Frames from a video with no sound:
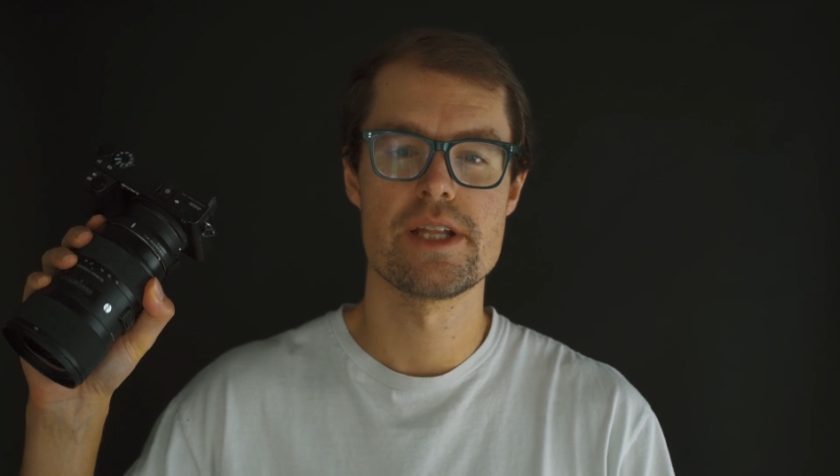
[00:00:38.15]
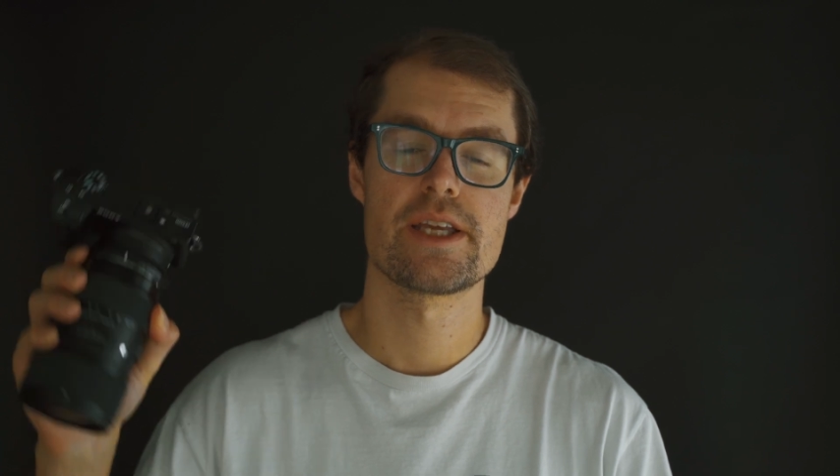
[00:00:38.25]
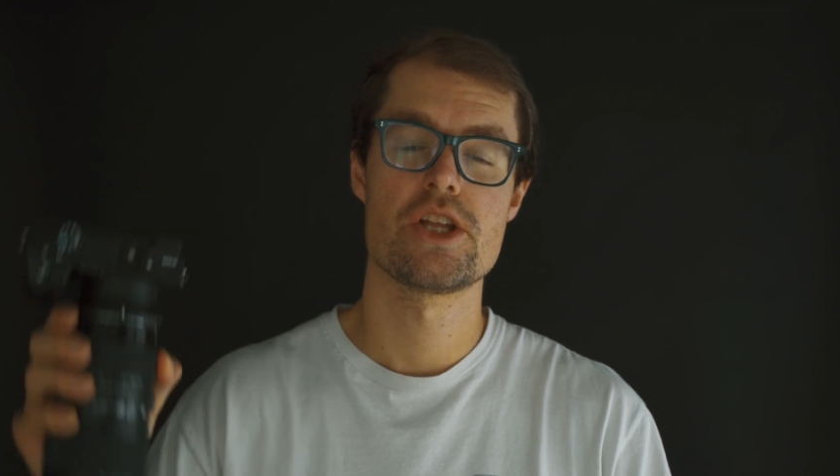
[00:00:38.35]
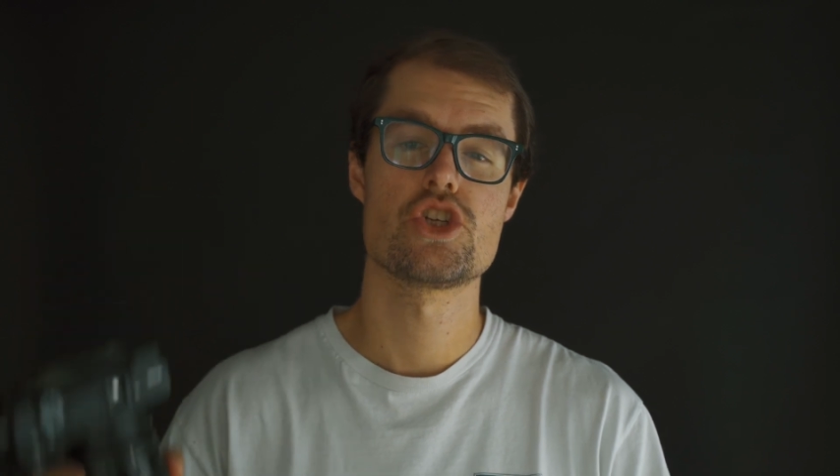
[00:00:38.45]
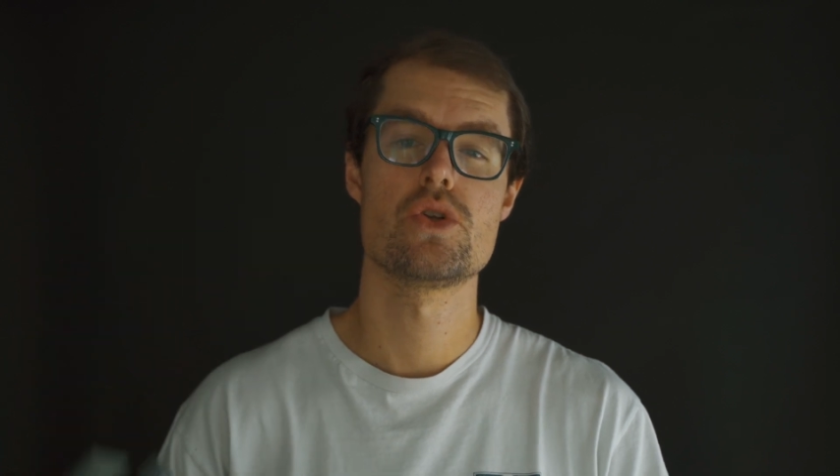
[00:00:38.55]
and
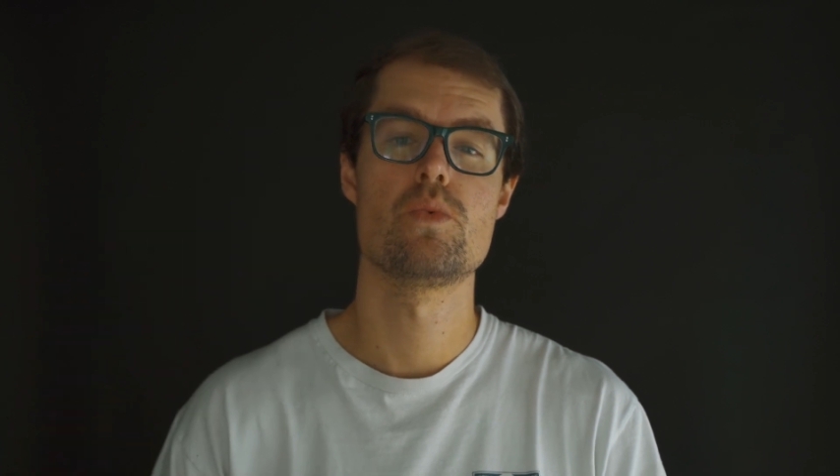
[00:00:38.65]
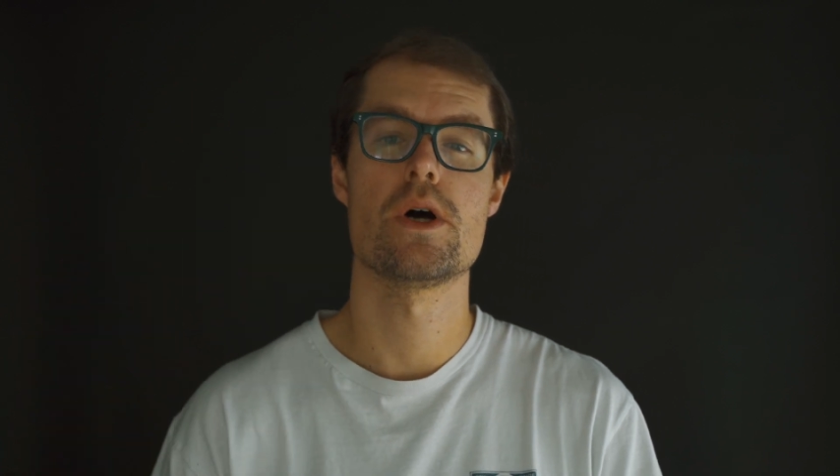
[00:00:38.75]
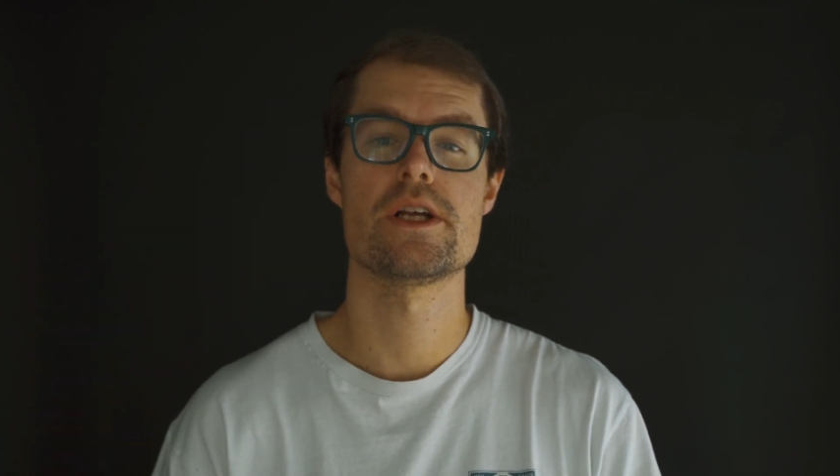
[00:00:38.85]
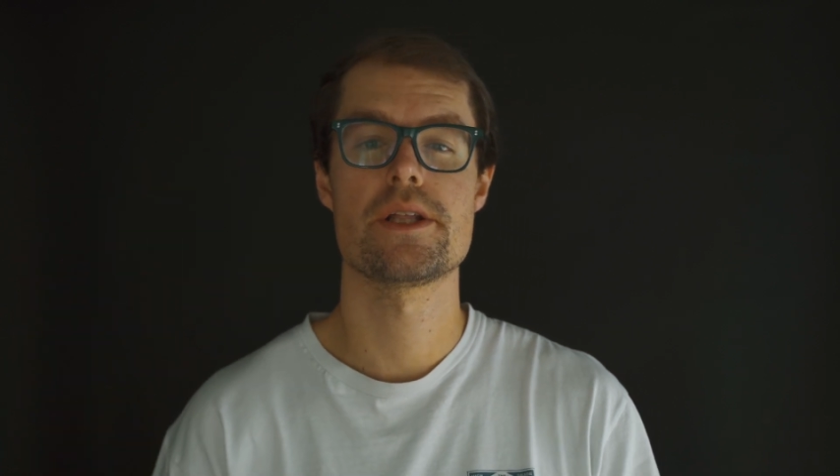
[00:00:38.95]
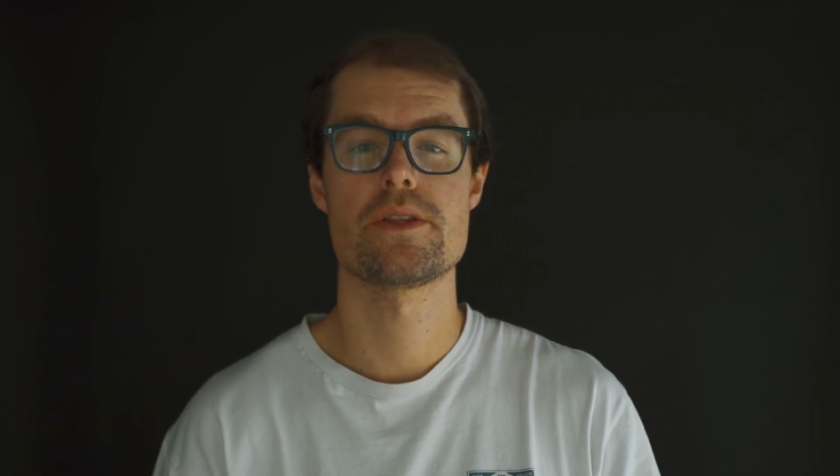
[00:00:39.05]
it can shoot
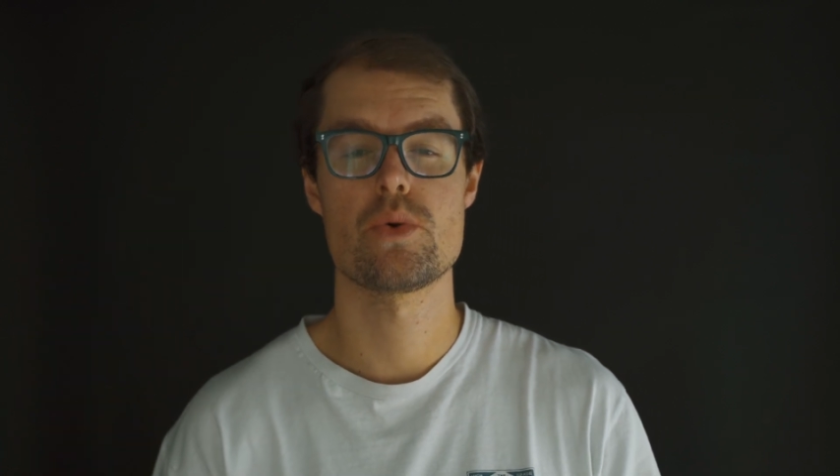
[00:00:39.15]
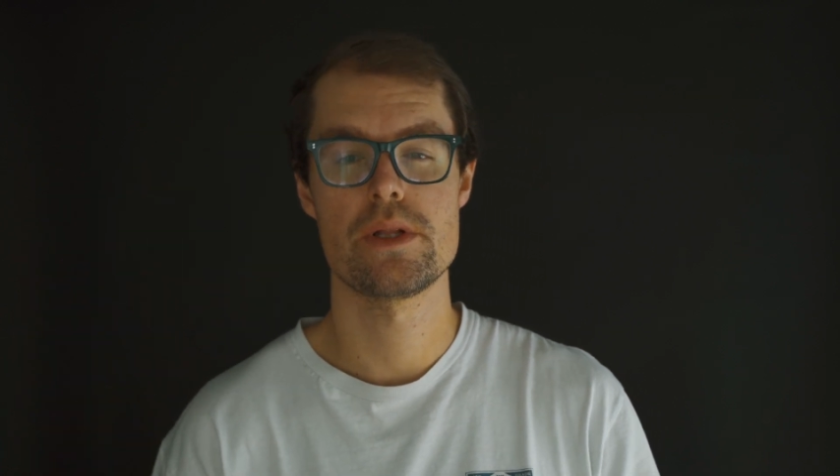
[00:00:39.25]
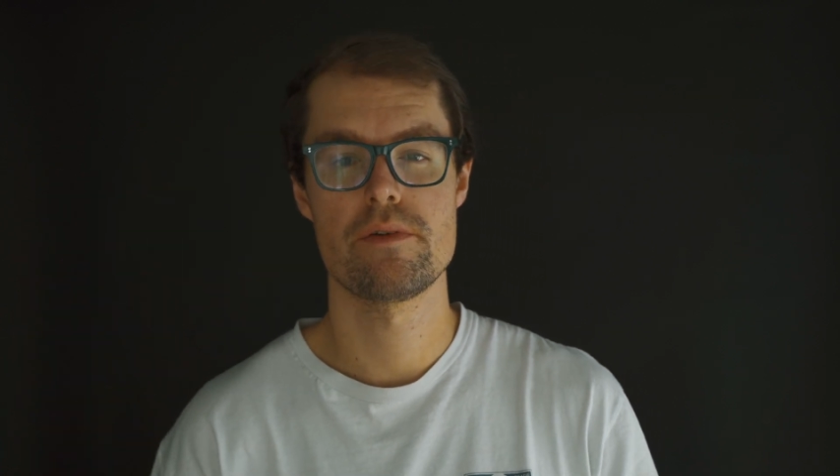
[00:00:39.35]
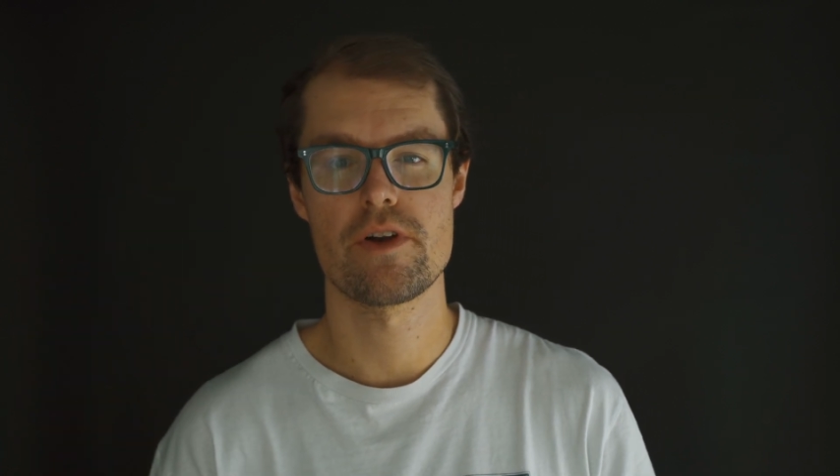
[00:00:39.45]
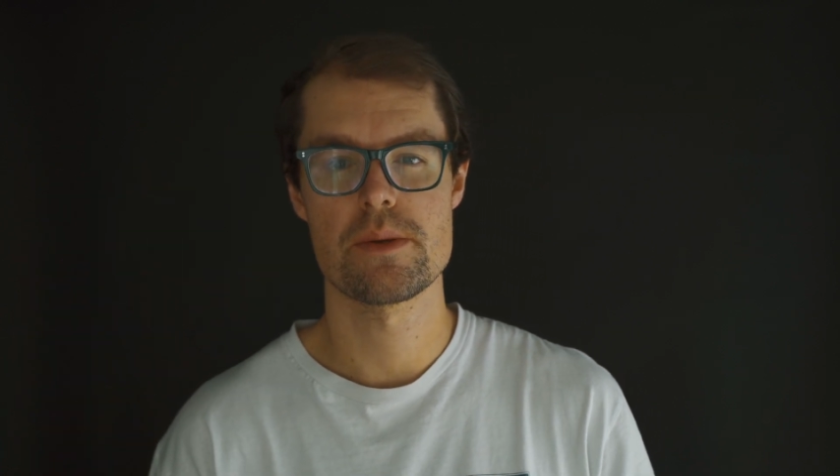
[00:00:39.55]

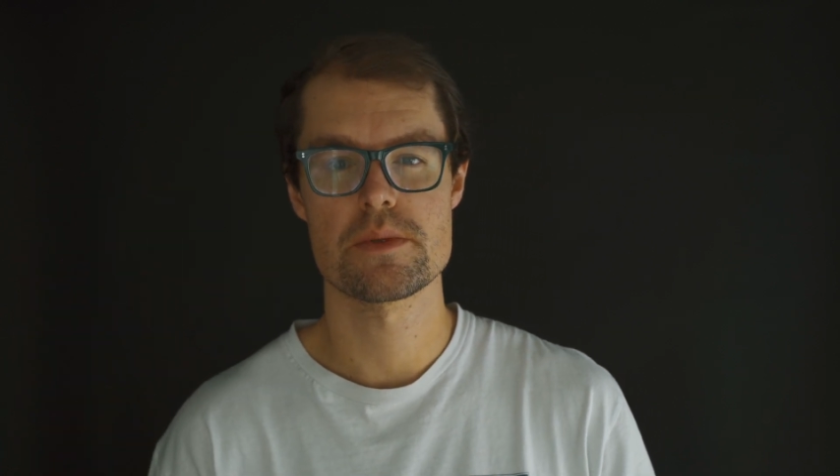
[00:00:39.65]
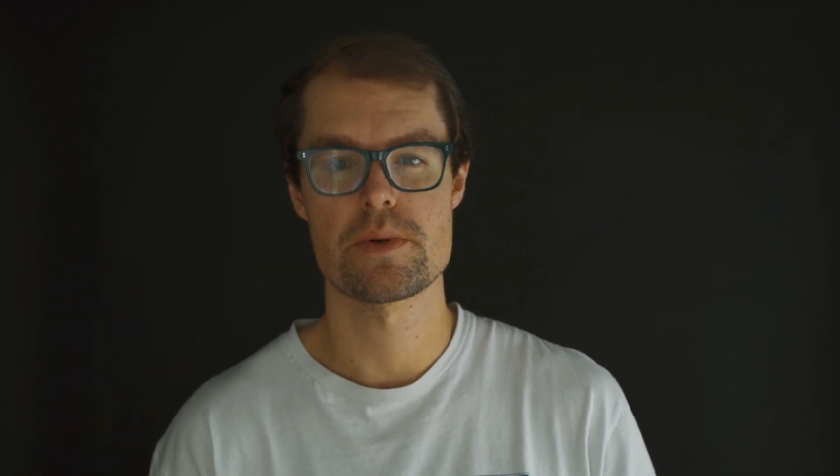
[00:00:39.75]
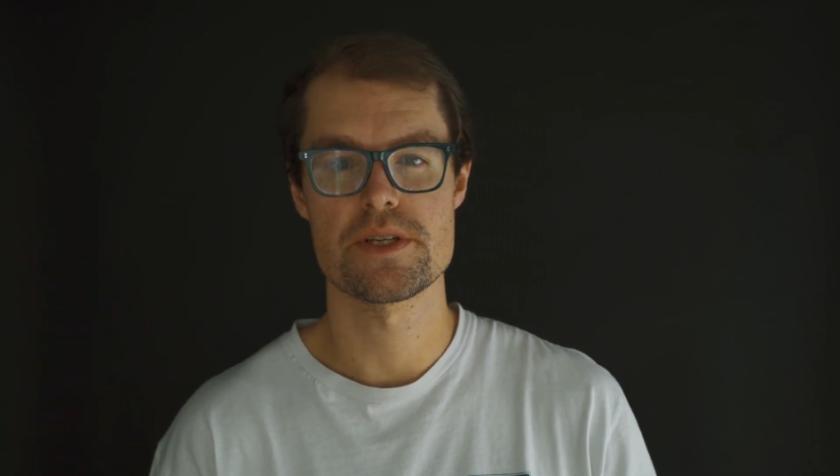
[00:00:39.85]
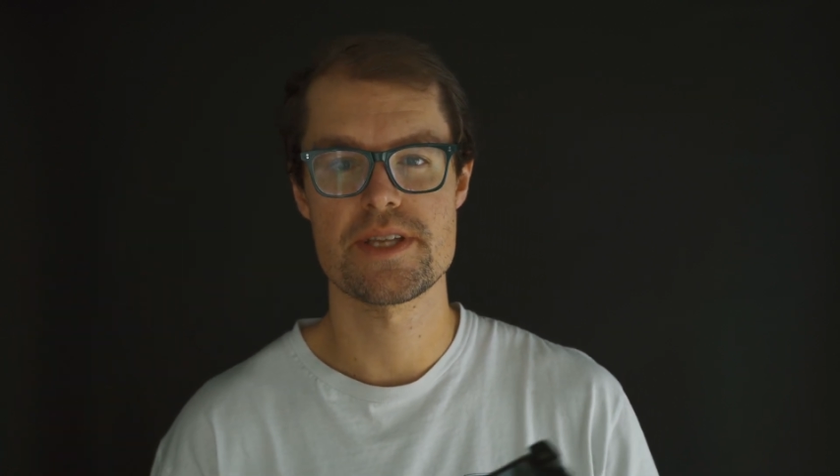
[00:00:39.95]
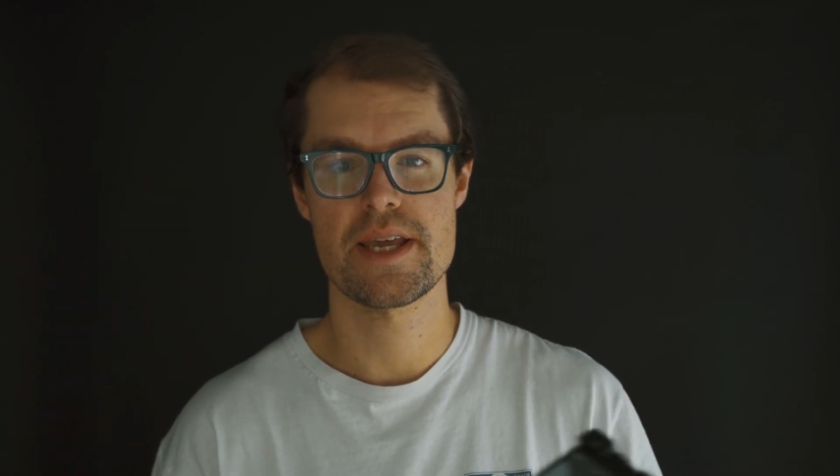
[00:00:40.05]
120 frames
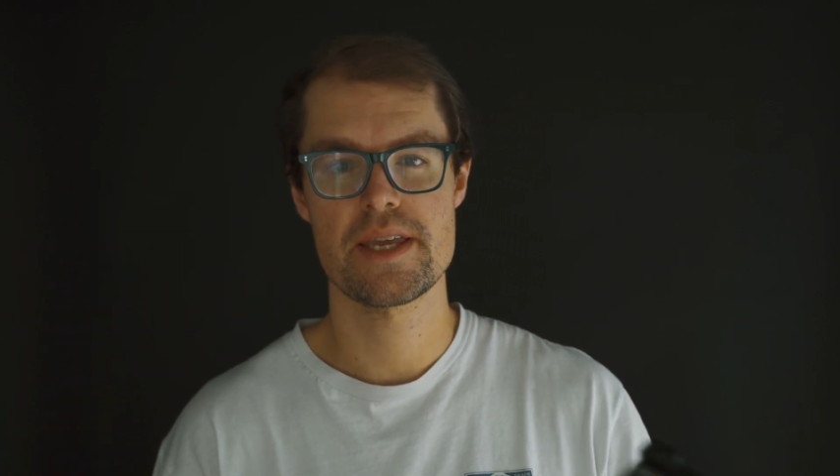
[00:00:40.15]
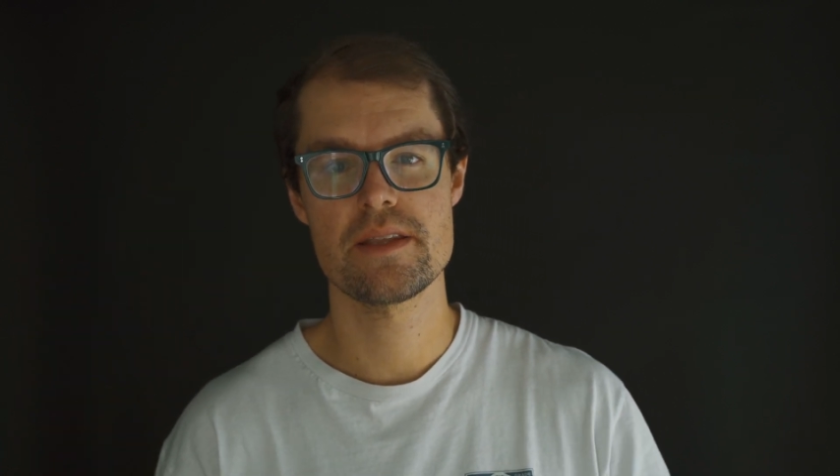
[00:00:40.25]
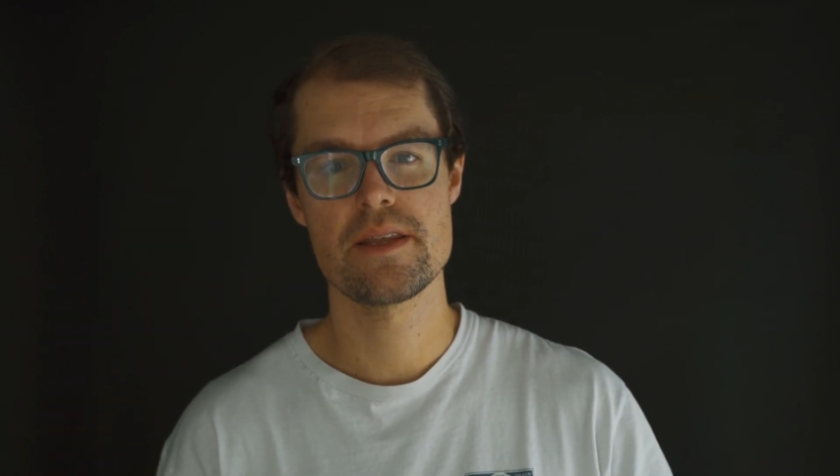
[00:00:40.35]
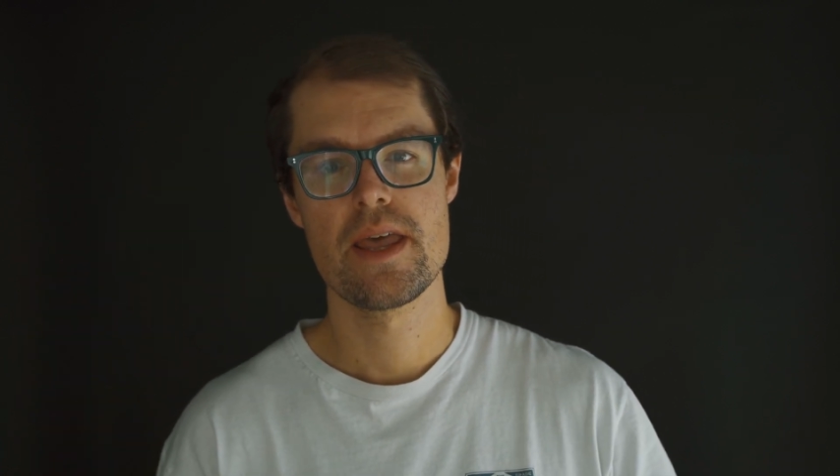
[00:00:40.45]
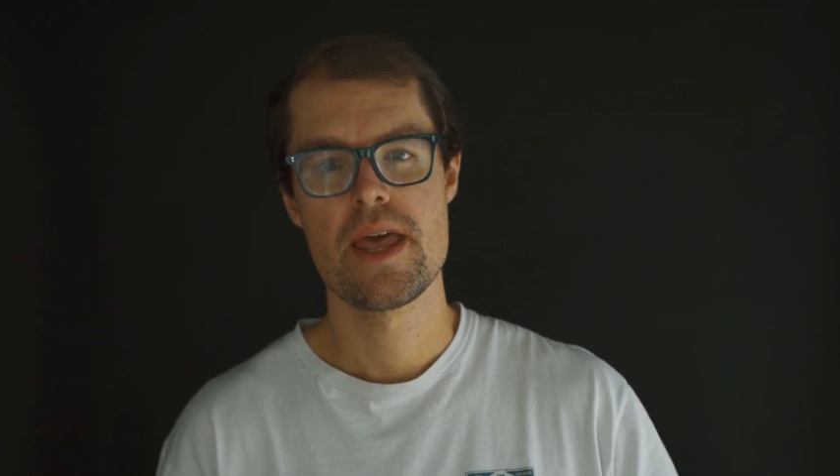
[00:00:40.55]
per
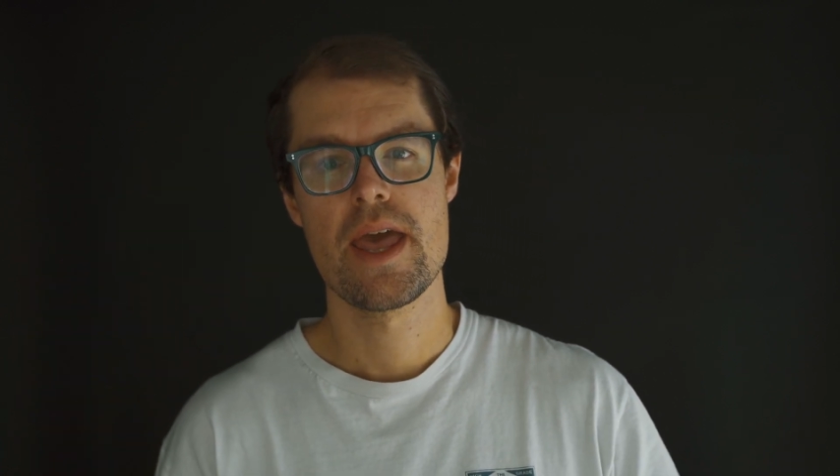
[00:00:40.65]
second,